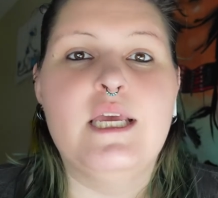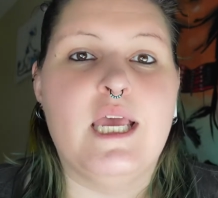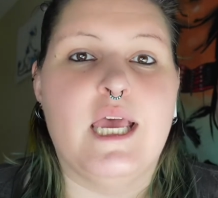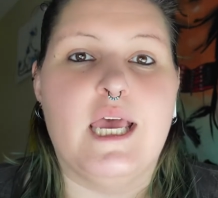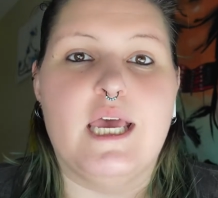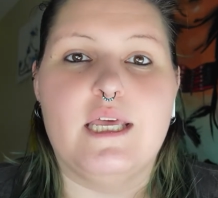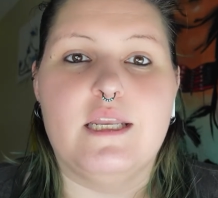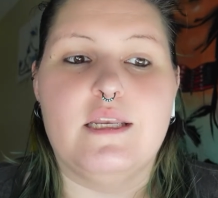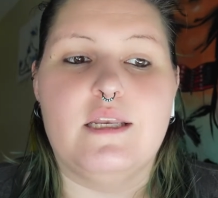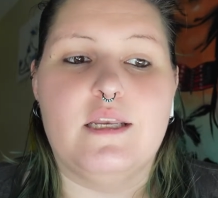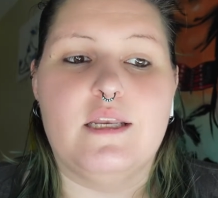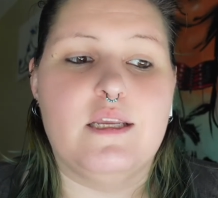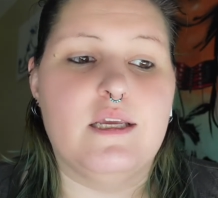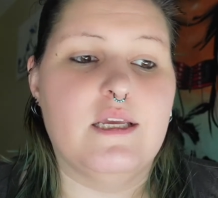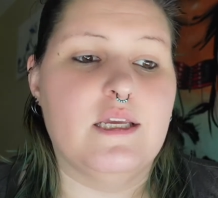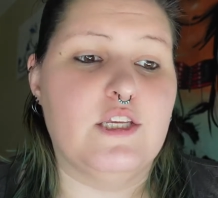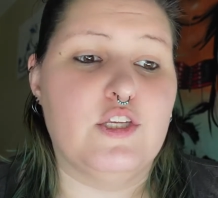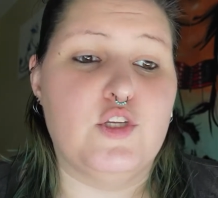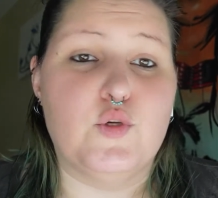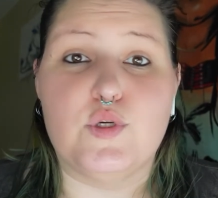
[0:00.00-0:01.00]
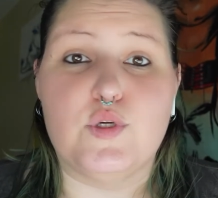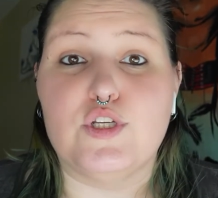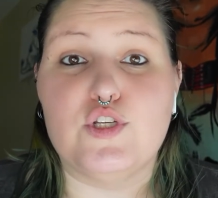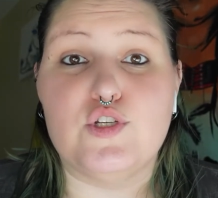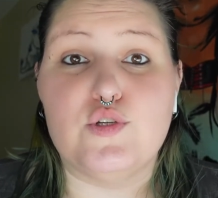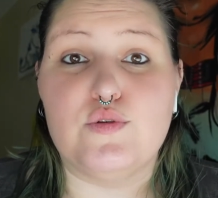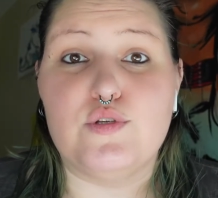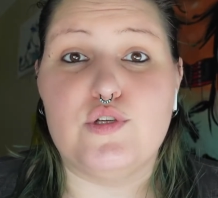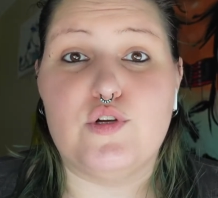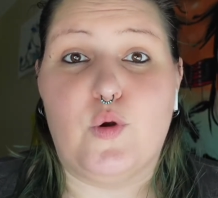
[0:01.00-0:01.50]
And you can
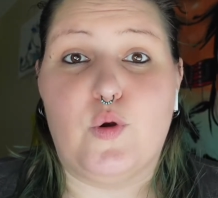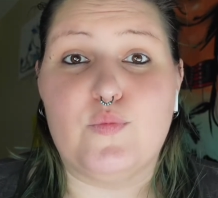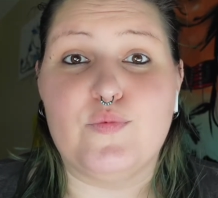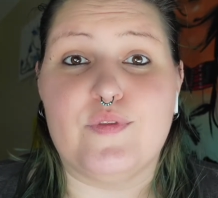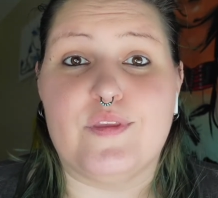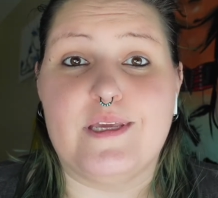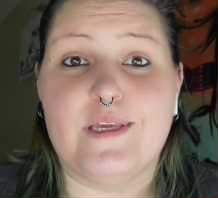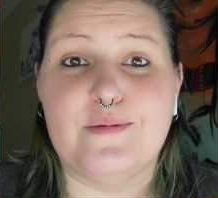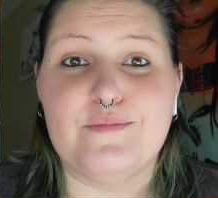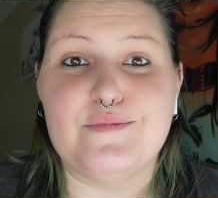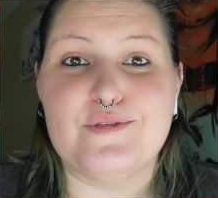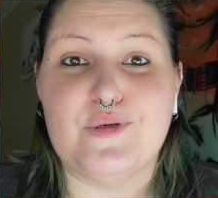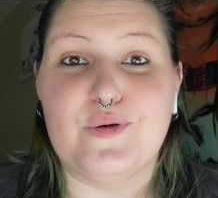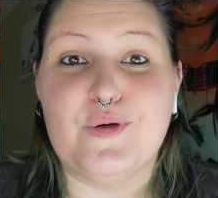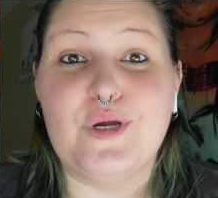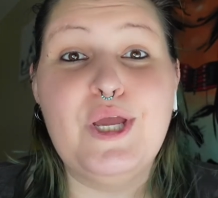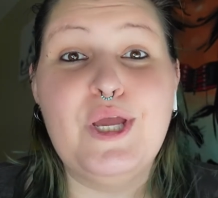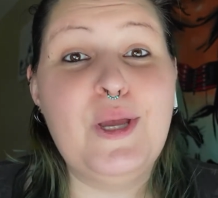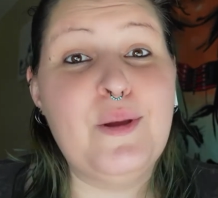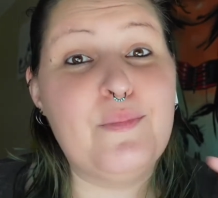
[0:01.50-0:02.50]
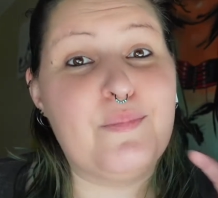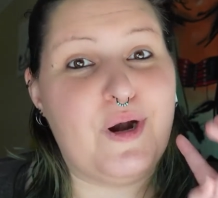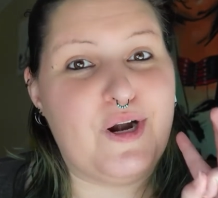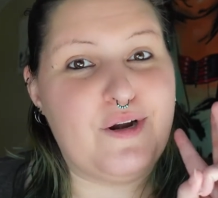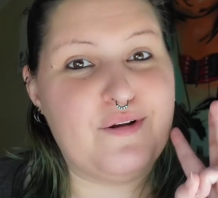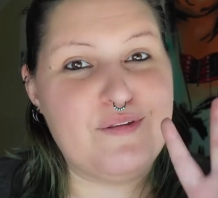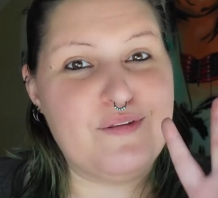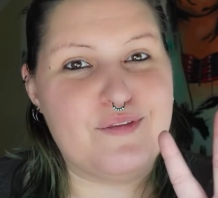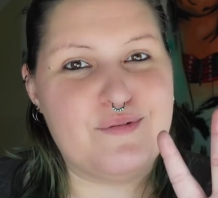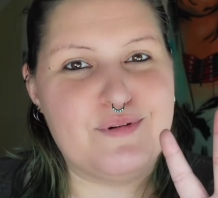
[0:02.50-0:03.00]
choose your own theme. So
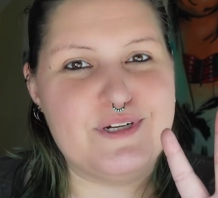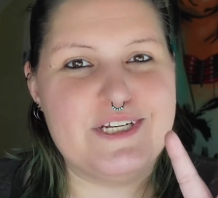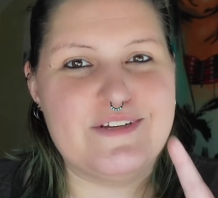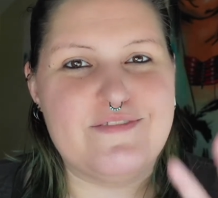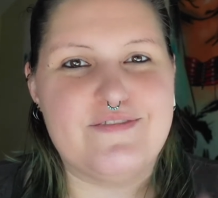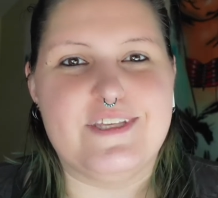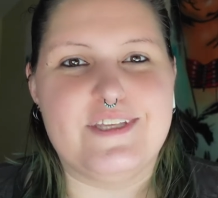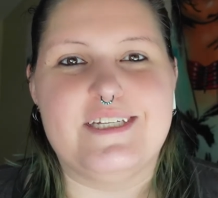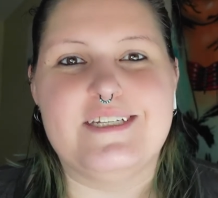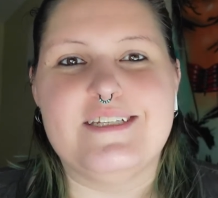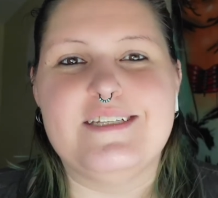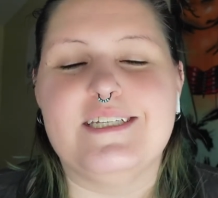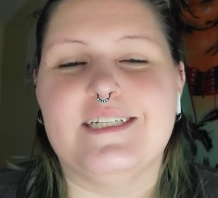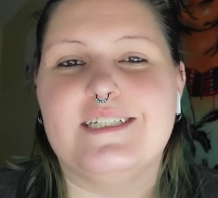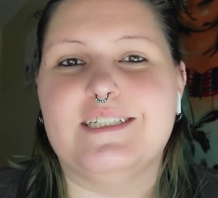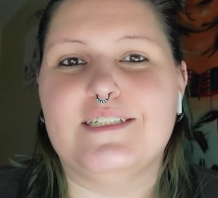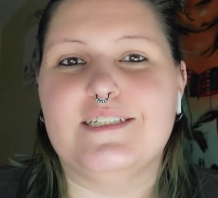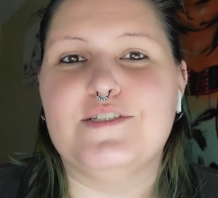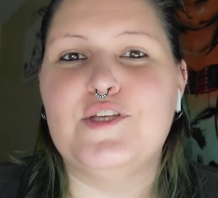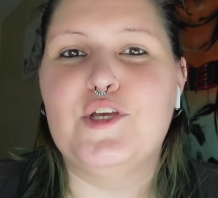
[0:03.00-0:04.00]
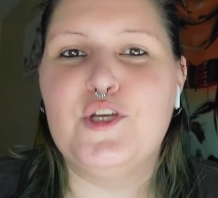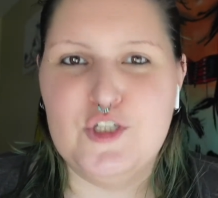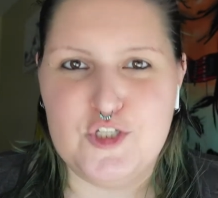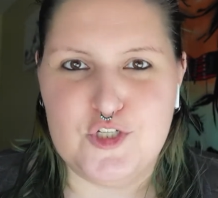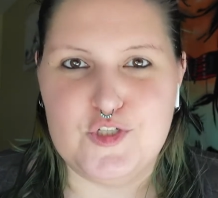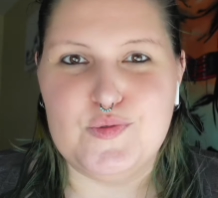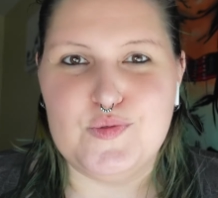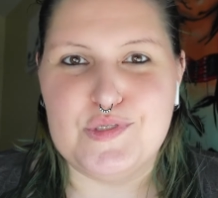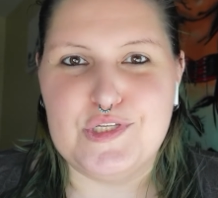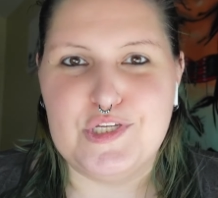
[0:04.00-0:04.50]
part 3 of this is
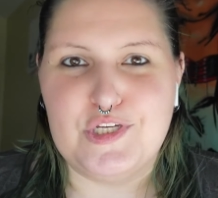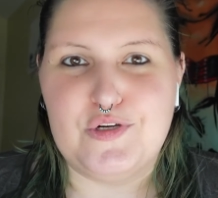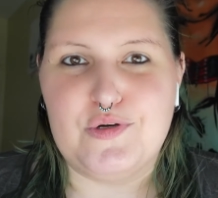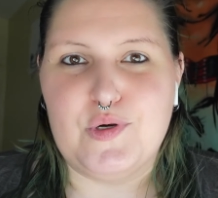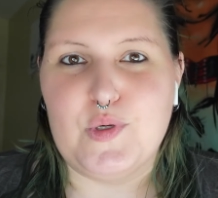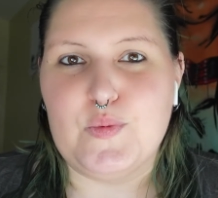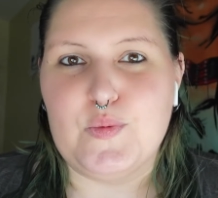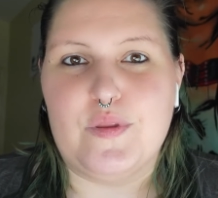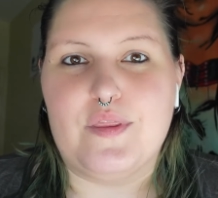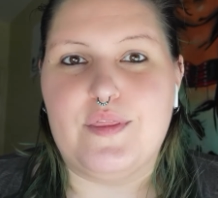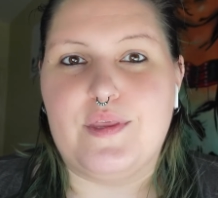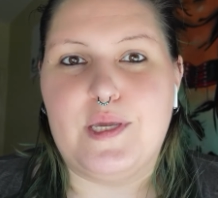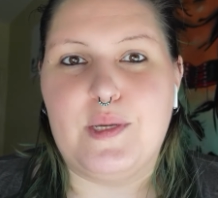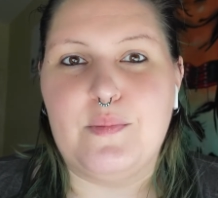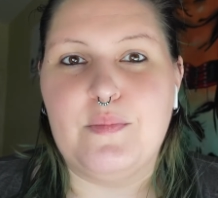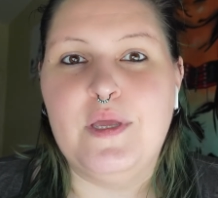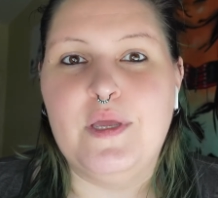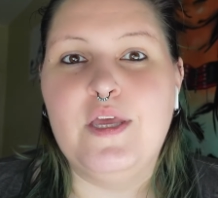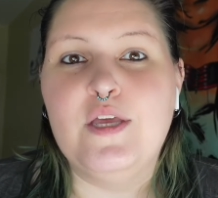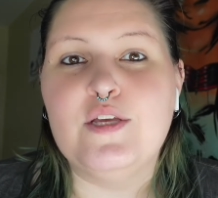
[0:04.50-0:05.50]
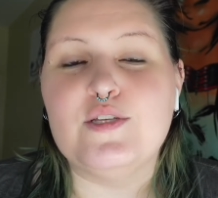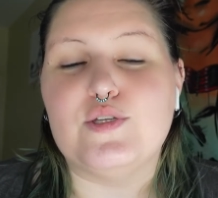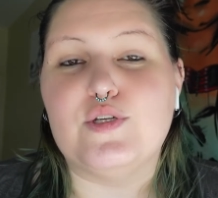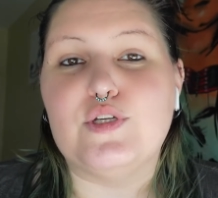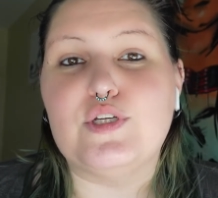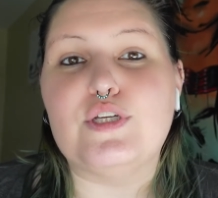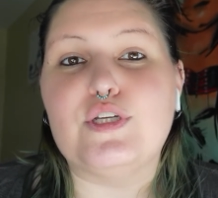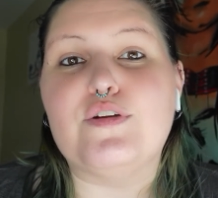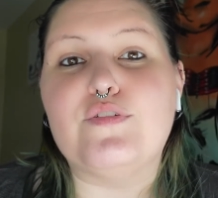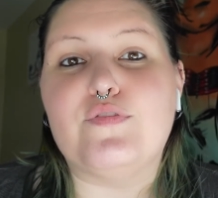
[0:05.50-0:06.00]
choosing your own theme. So you're
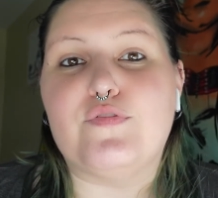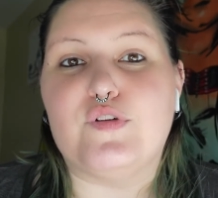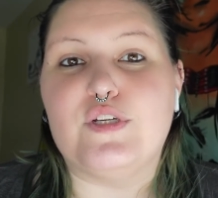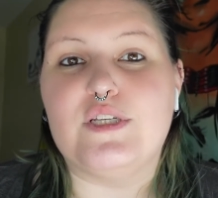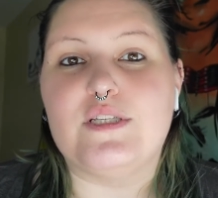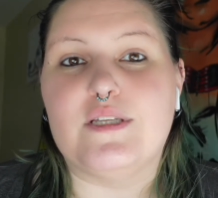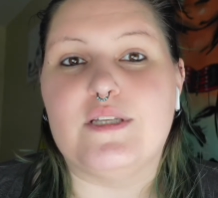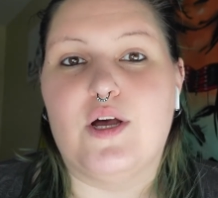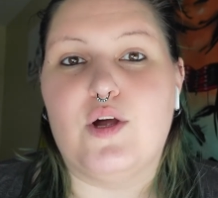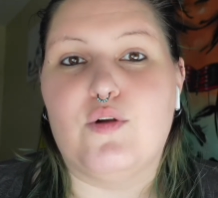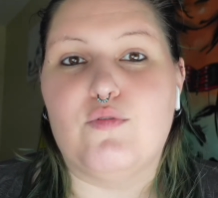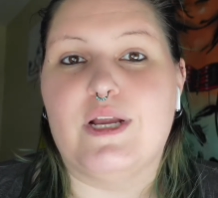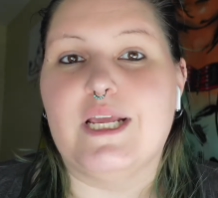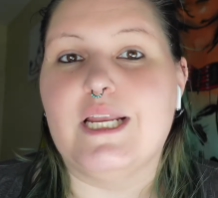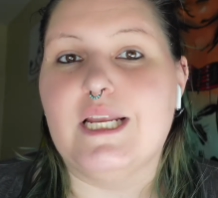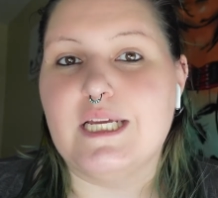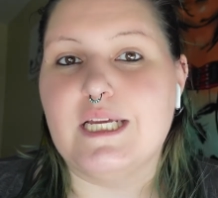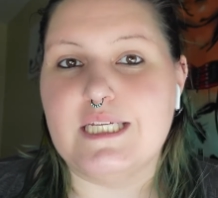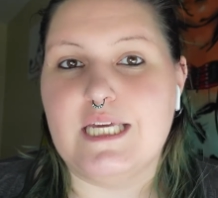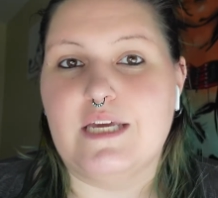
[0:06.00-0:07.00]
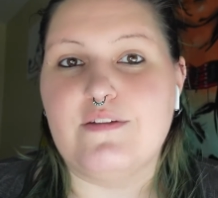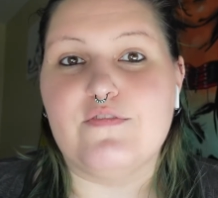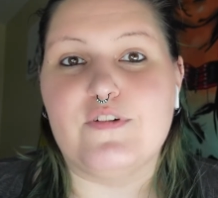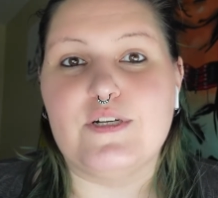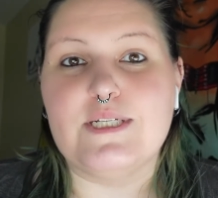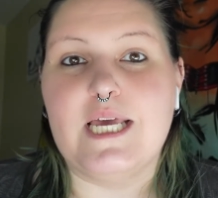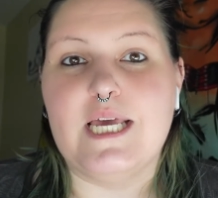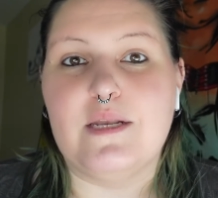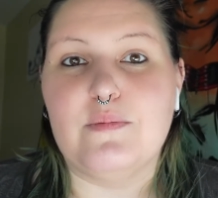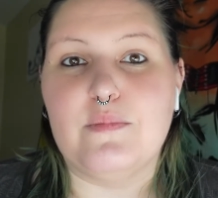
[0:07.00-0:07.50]
gonna freestyle write again for
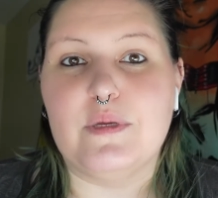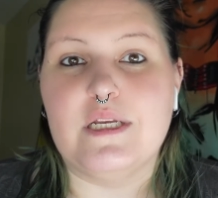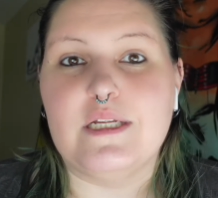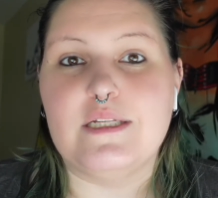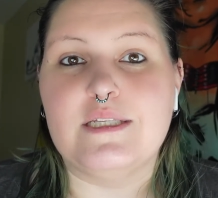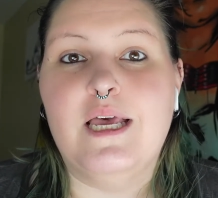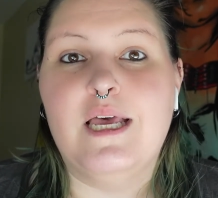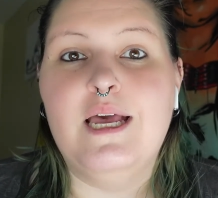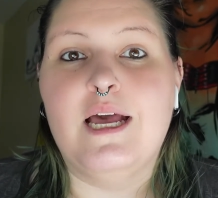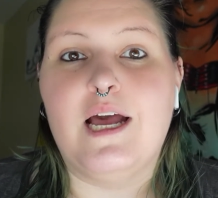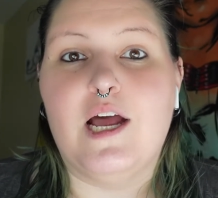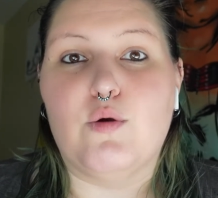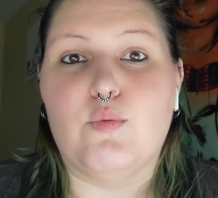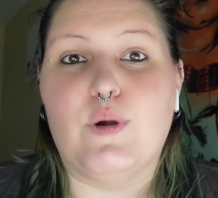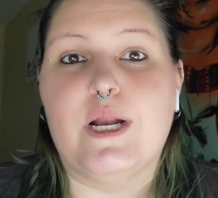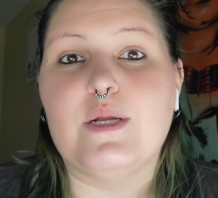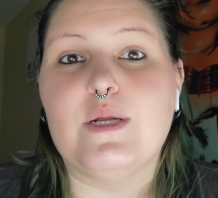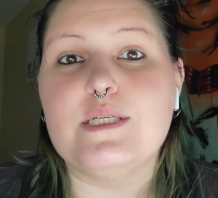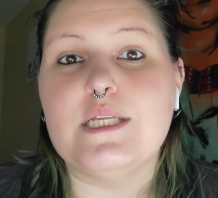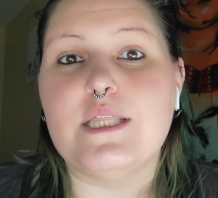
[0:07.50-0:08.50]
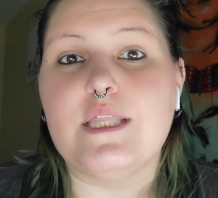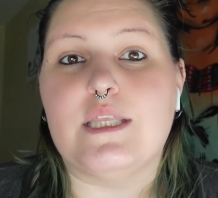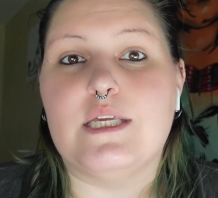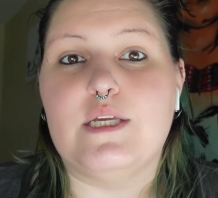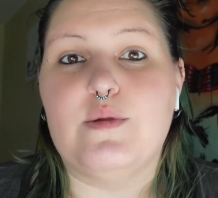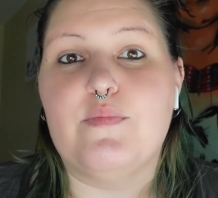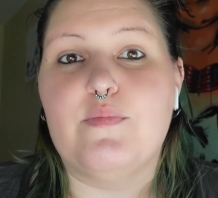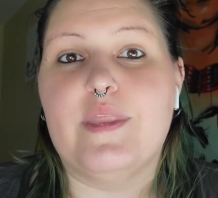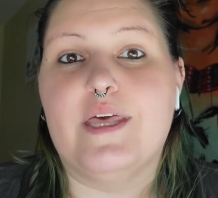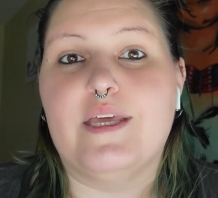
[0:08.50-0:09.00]
10 minutes around a
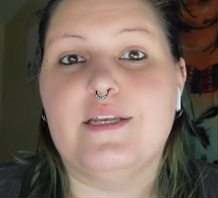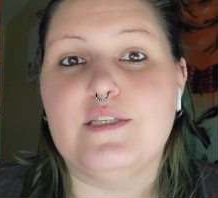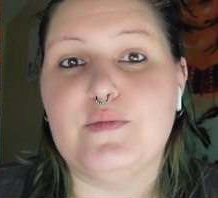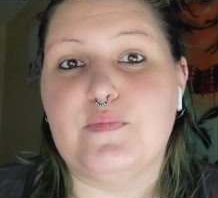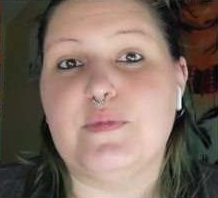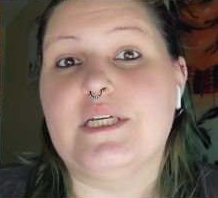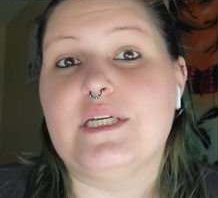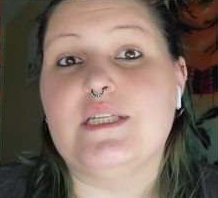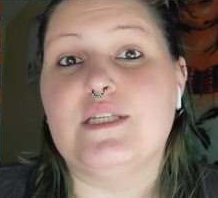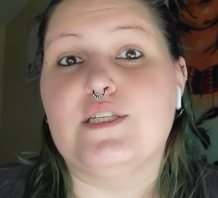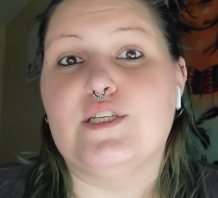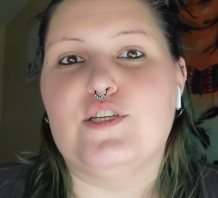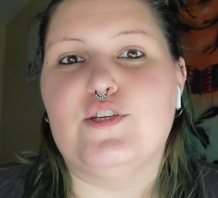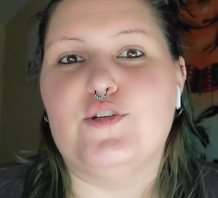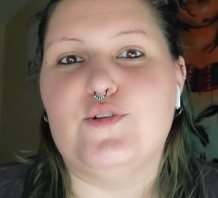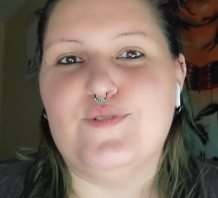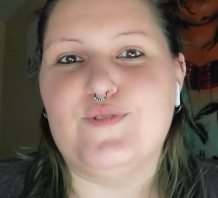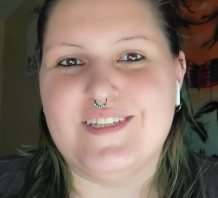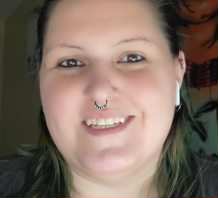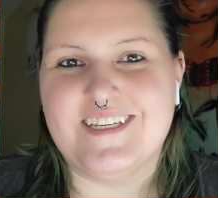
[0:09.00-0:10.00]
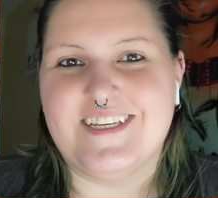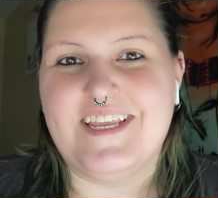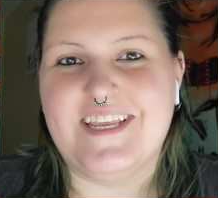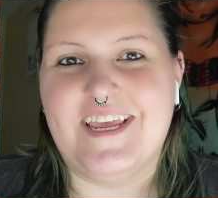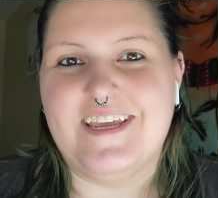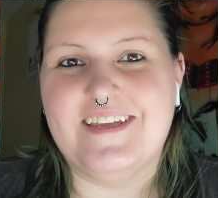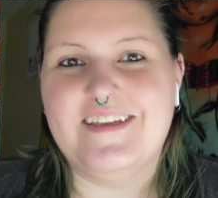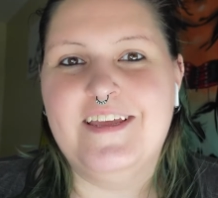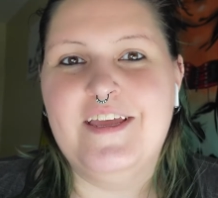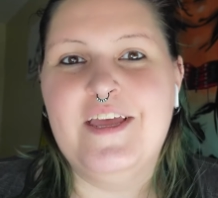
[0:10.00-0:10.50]
theme that speaks to you
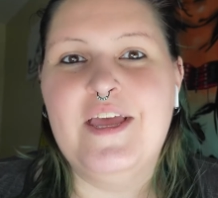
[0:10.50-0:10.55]
today.